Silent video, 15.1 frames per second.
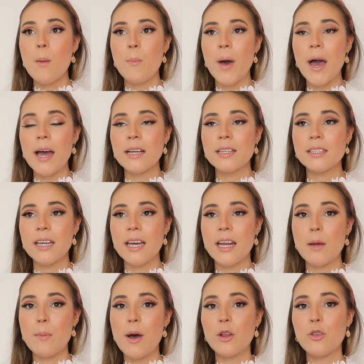but
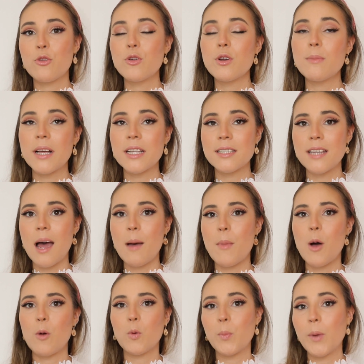in about 3 months
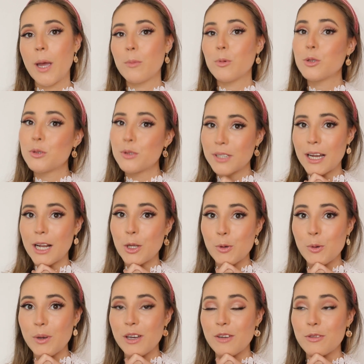time, I will be able to tell
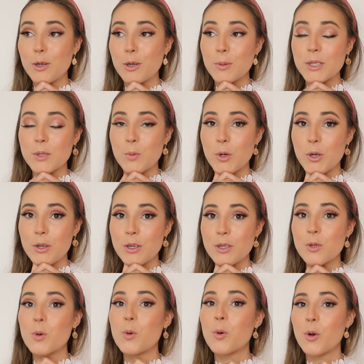you if it was worth
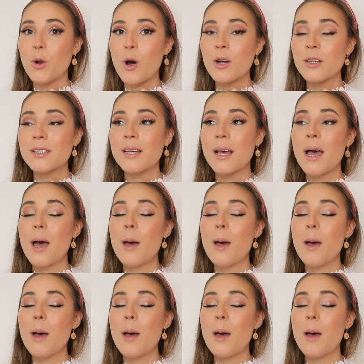it or not.